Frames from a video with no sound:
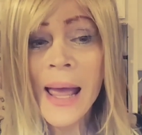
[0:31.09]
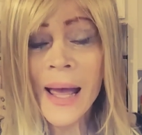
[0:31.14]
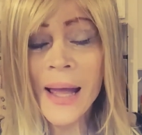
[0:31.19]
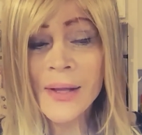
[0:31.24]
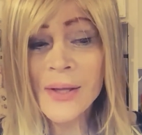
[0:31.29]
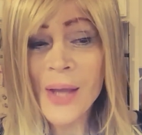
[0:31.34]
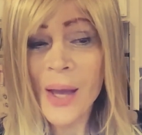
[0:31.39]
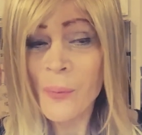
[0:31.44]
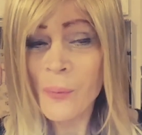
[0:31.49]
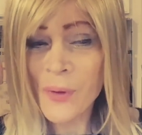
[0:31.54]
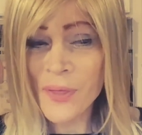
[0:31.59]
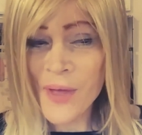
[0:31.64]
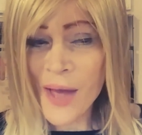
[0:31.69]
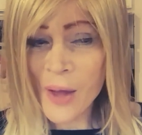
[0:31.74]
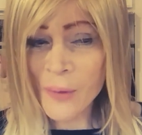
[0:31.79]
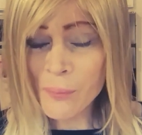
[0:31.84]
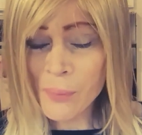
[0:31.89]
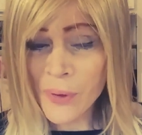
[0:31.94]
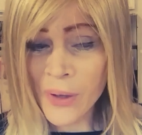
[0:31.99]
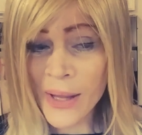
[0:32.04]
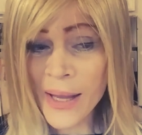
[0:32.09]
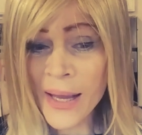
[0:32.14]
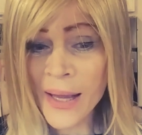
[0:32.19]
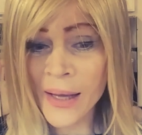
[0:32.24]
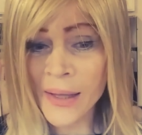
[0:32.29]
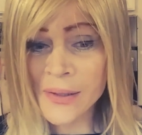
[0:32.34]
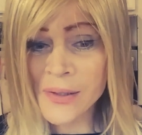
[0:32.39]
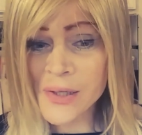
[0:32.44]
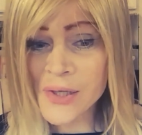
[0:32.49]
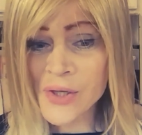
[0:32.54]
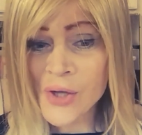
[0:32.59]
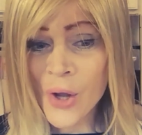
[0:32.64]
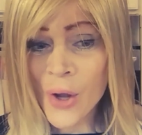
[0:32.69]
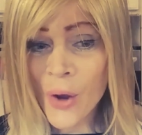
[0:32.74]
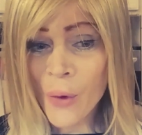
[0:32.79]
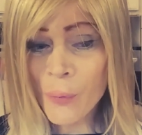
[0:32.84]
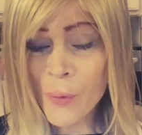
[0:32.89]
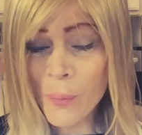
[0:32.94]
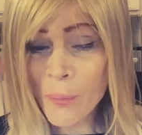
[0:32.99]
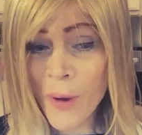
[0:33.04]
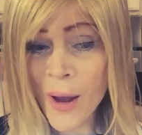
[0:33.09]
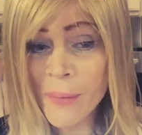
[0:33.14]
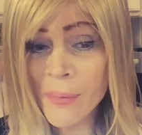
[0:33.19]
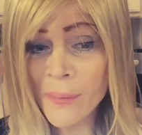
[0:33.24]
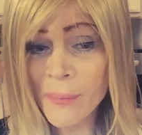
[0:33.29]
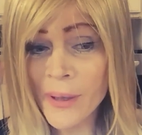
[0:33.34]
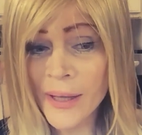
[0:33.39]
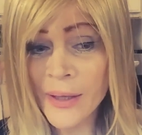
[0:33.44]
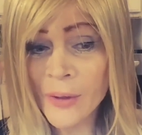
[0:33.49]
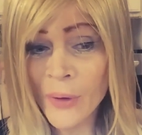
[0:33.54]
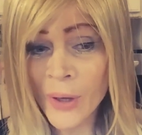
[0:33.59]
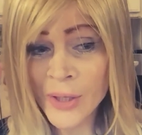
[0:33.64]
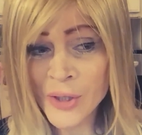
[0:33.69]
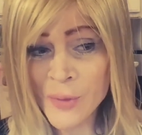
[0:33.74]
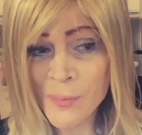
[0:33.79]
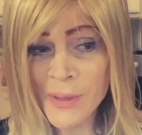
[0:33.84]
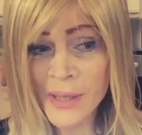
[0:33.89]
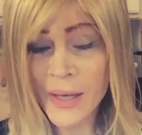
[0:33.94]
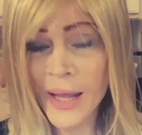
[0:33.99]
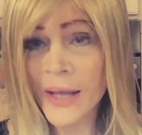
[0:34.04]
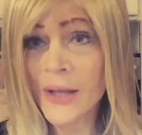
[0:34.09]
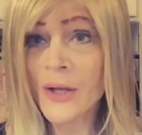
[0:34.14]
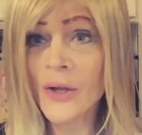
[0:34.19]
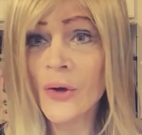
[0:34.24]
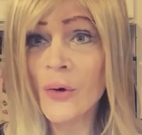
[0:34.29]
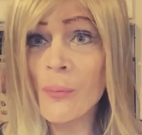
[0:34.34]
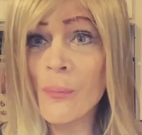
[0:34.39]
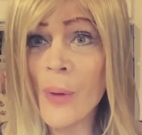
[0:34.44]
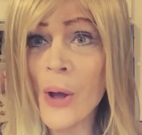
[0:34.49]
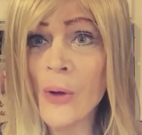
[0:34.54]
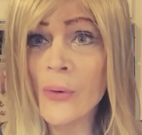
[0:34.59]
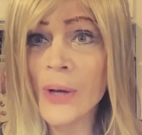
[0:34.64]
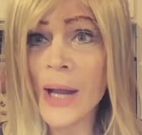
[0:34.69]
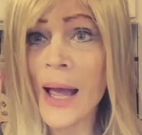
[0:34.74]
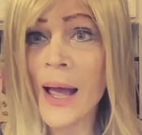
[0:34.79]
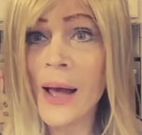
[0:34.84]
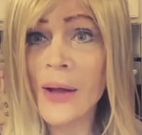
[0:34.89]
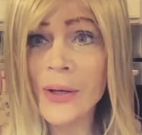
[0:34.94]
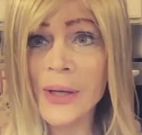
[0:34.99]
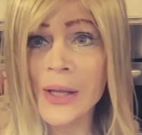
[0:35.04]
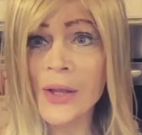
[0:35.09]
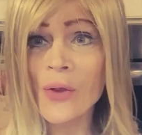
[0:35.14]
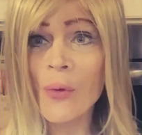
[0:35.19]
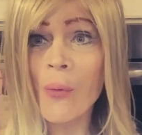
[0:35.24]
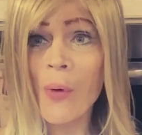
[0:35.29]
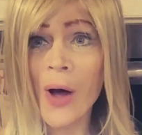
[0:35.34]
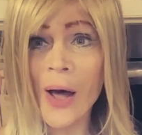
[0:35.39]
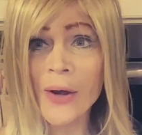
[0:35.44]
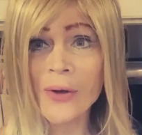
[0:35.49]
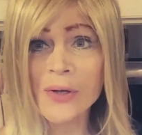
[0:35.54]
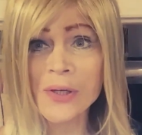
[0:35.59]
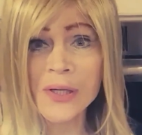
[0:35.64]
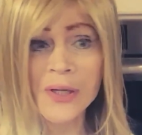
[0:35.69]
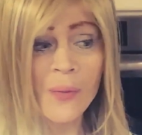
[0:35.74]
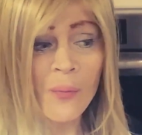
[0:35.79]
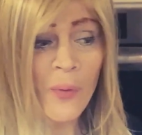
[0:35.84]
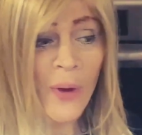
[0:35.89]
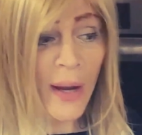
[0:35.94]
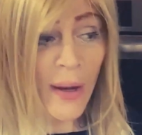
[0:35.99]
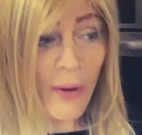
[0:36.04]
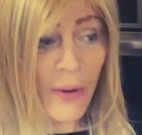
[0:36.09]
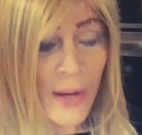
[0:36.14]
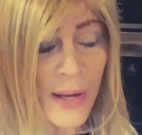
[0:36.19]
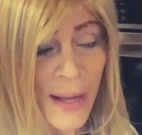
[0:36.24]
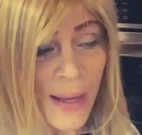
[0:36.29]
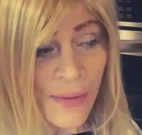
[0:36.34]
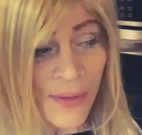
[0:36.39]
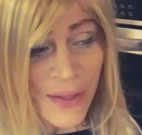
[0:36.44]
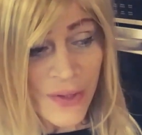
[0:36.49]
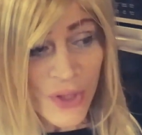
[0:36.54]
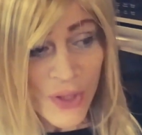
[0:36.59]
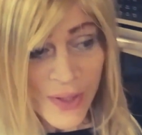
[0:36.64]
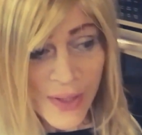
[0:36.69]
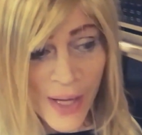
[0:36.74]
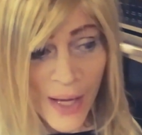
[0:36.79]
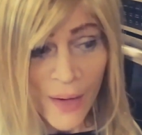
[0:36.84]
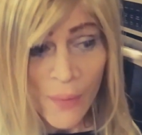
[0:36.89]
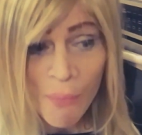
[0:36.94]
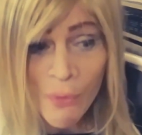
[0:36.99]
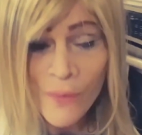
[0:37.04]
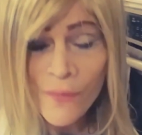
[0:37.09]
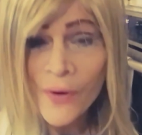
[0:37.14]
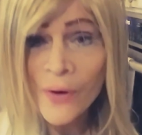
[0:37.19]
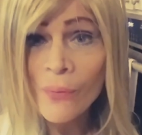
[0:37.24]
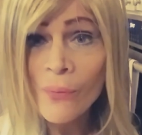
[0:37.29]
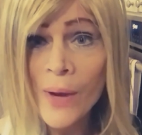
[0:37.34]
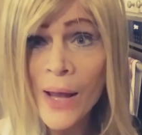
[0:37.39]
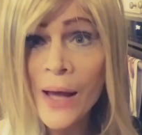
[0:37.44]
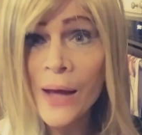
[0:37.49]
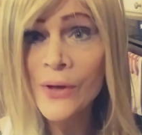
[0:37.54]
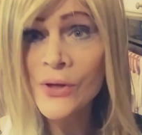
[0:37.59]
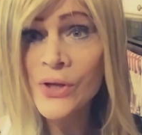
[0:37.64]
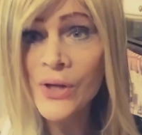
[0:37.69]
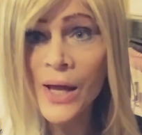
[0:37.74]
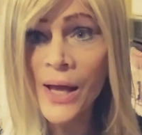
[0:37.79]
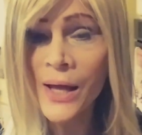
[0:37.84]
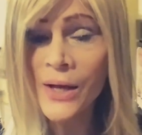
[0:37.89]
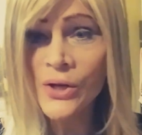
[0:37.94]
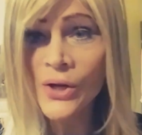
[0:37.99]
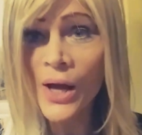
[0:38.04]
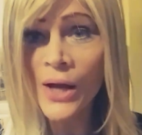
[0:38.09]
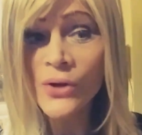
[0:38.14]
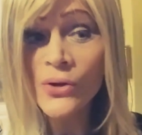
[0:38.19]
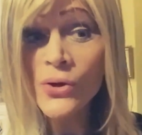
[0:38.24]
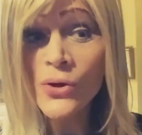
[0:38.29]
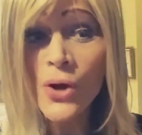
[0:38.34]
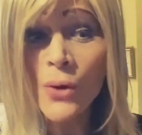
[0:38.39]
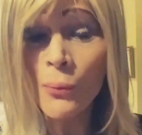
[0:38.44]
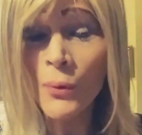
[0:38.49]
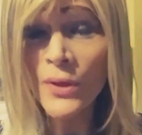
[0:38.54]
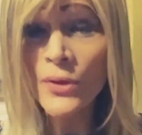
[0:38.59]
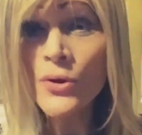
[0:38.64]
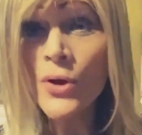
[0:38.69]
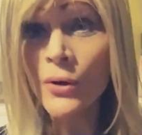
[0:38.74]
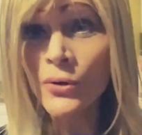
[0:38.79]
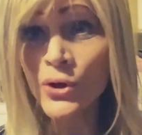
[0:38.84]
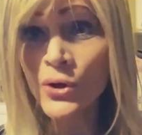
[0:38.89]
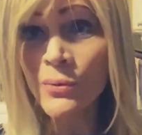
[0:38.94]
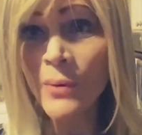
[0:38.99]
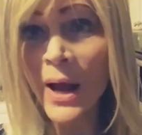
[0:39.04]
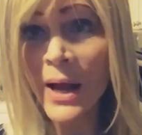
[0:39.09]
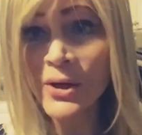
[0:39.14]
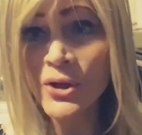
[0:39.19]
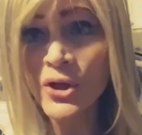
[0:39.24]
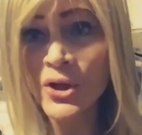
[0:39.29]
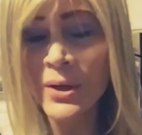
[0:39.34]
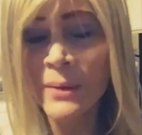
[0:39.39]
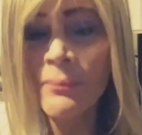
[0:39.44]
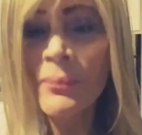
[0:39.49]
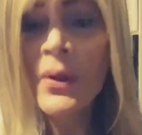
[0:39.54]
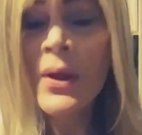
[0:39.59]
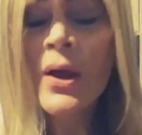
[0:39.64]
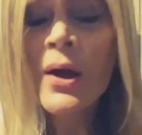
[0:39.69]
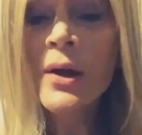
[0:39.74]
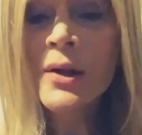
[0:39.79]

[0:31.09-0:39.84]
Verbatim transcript: and yet without plans we're probably going to be like a little boat out in the water somewhere that's just kind of moving around and with no direction.